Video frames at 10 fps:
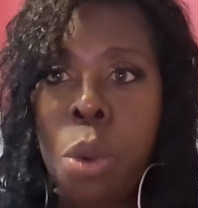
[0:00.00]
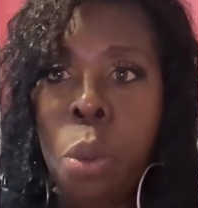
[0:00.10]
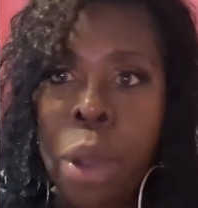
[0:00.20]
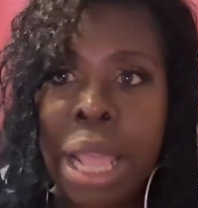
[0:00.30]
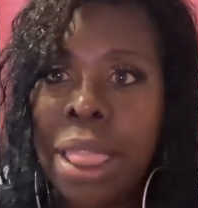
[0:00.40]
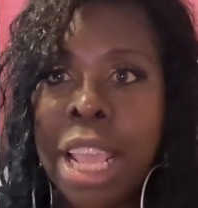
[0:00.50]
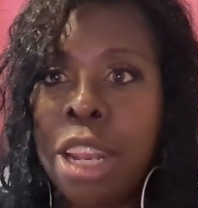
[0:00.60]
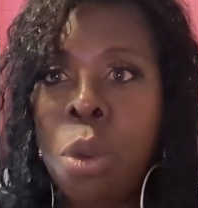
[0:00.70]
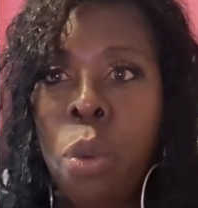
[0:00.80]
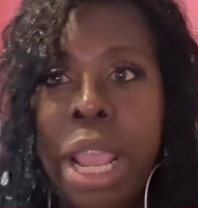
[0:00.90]

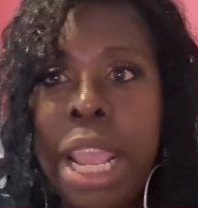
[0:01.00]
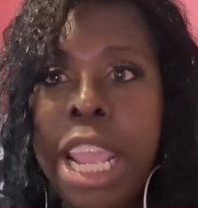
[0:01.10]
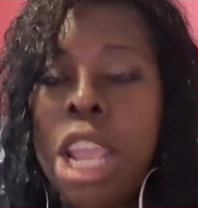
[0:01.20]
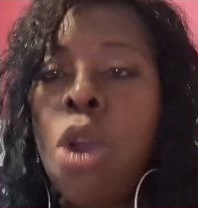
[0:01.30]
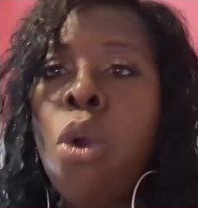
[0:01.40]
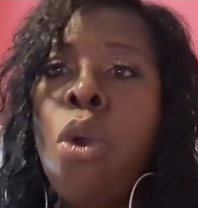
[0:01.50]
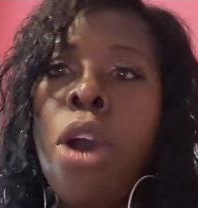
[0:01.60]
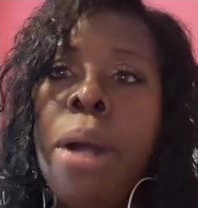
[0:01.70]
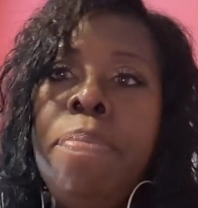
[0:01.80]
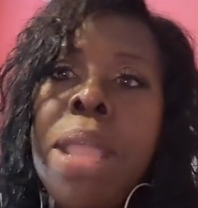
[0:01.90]
within a week,
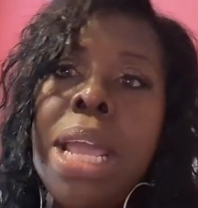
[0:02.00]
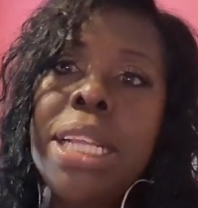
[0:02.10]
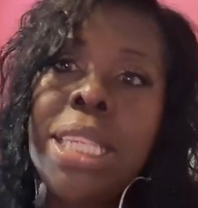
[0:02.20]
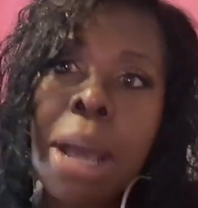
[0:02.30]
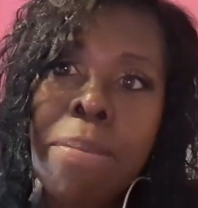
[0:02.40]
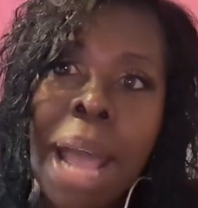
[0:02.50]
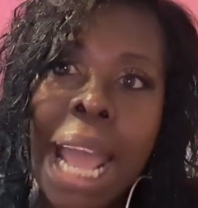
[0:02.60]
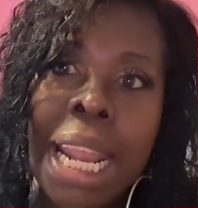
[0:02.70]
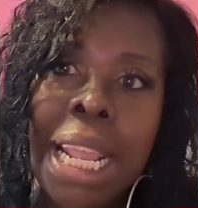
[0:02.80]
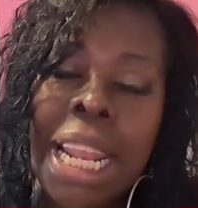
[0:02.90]
or
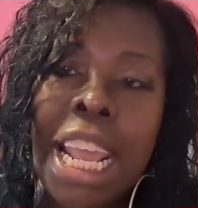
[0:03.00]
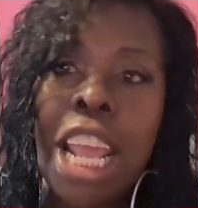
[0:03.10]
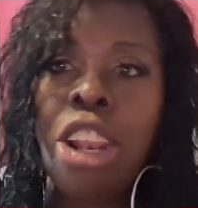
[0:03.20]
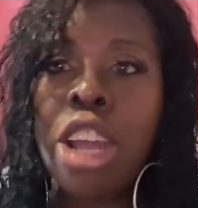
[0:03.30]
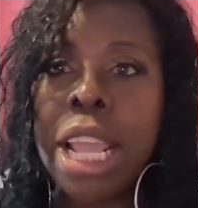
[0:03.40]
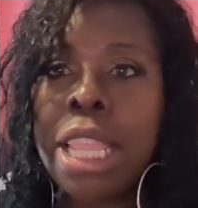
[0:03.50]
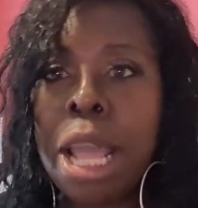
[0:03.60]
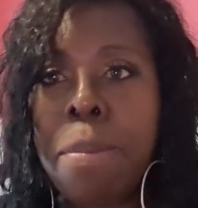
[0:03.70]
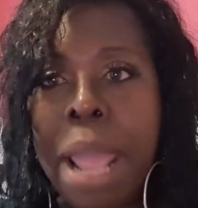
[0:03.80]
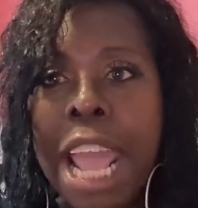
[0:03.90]
somebody didn't look at
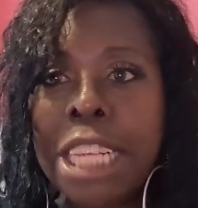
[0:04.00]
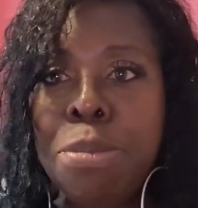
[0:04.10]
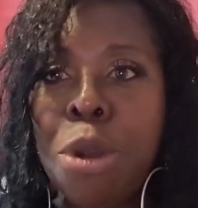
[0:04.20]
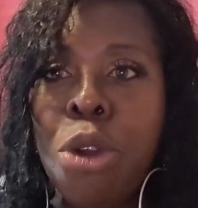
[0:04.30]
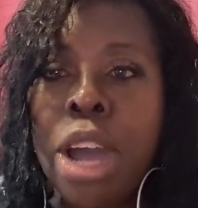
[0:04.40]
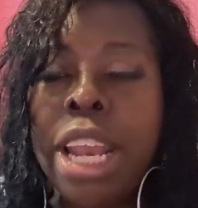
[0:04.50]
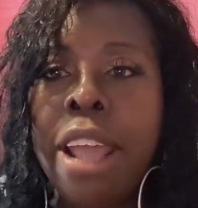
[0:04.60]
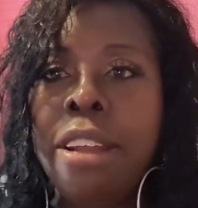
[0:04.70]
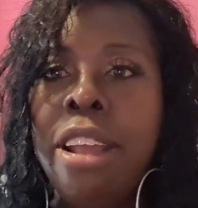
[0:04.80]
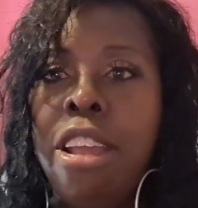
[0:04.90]
their passport
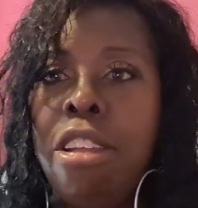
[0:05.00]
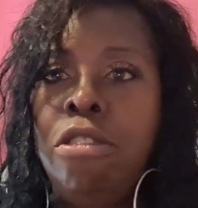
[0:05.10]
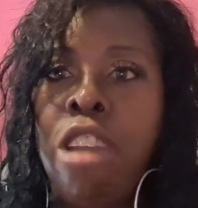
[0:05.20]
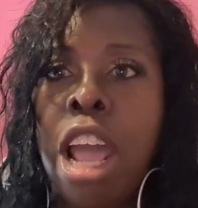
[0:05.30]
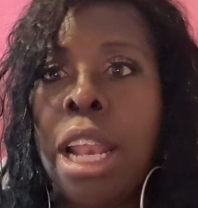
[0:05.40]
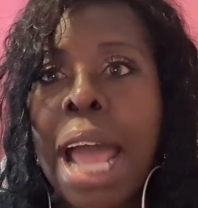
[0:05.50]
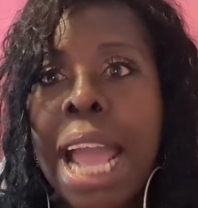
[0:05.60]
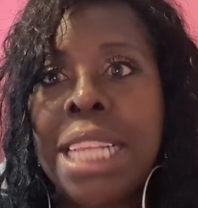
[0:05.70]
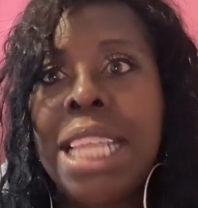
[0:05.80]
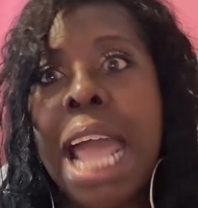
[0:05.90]
and
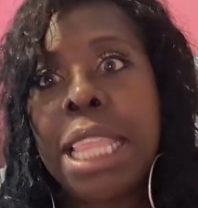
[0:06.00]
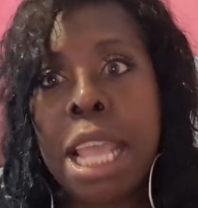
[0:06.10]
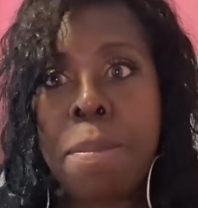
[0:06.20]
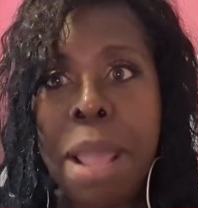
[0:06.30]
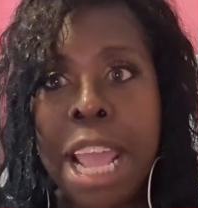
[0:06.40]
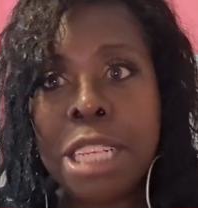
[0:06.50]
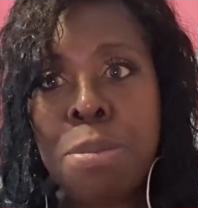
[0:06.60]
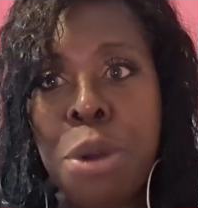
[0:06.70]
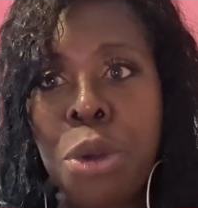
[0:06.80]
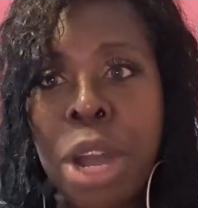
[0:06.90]
realized that their
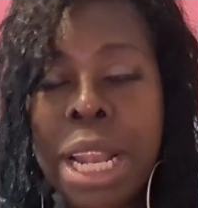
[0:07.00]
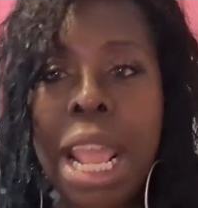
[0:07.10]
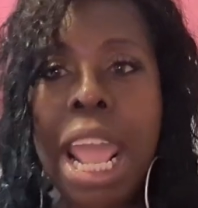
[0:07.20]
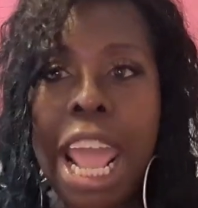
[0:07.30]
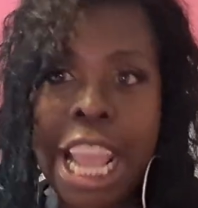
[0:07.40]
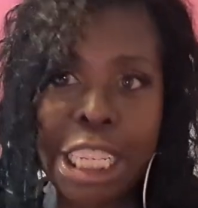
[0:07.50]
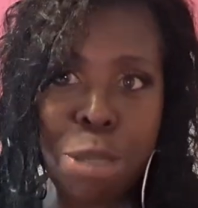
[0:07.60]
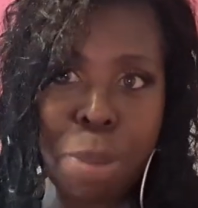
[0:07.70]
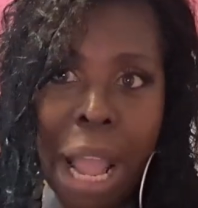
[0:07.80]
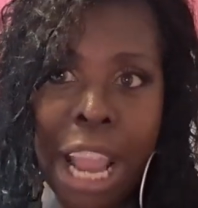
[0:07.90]
passport
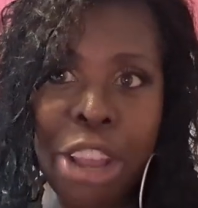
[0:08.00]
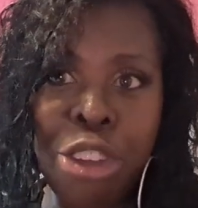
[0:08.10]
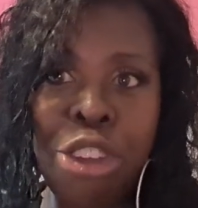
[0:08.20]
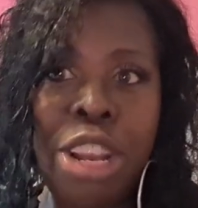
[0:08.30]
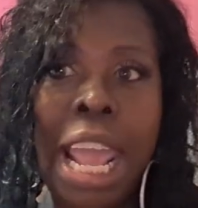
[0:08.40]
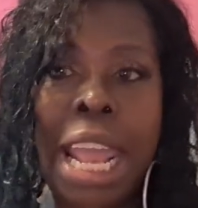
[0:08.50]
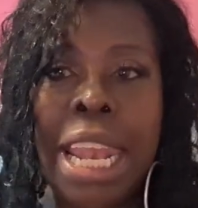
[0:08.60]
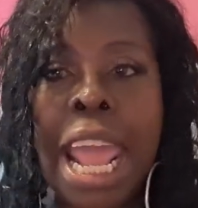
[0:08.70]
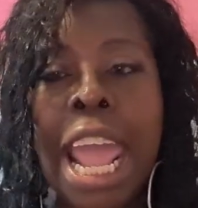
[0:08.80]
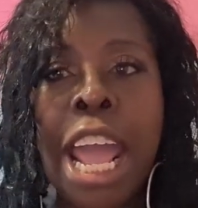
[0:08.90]
expired,
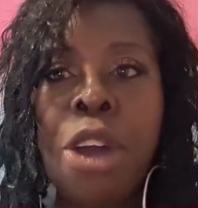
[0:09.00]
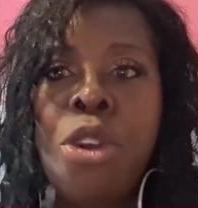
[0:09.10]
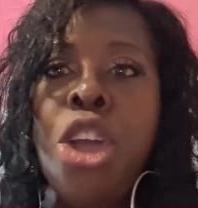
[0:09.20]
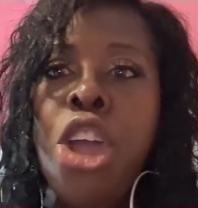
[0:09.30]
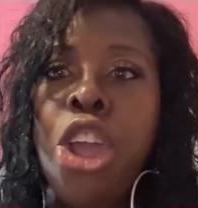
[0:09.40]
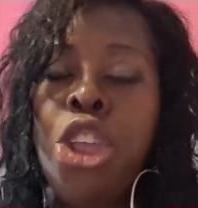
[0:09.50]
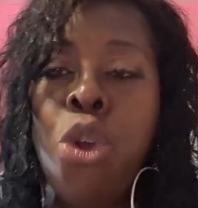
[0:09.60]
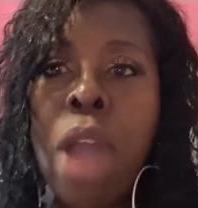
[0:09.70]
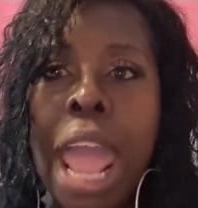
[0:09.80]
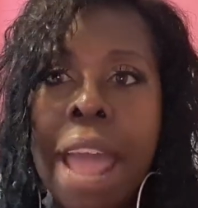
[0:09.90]
and now
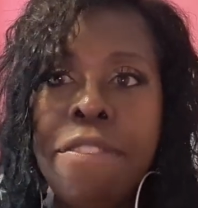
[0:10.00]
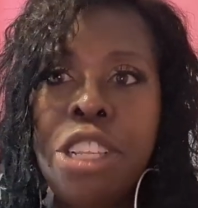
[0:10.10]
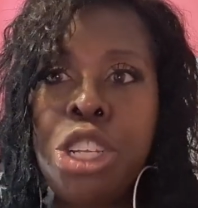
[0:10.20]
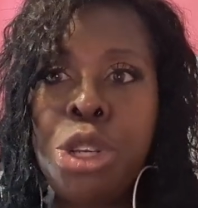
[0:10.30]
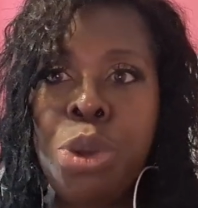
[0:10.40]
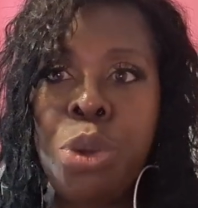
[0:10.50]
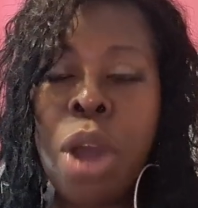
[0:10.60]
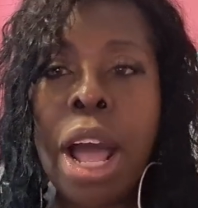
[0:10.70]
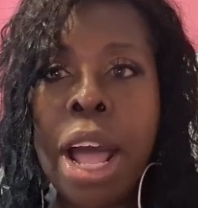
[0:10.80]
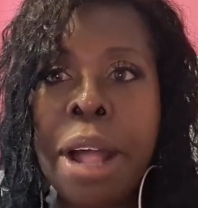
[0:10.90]
you have to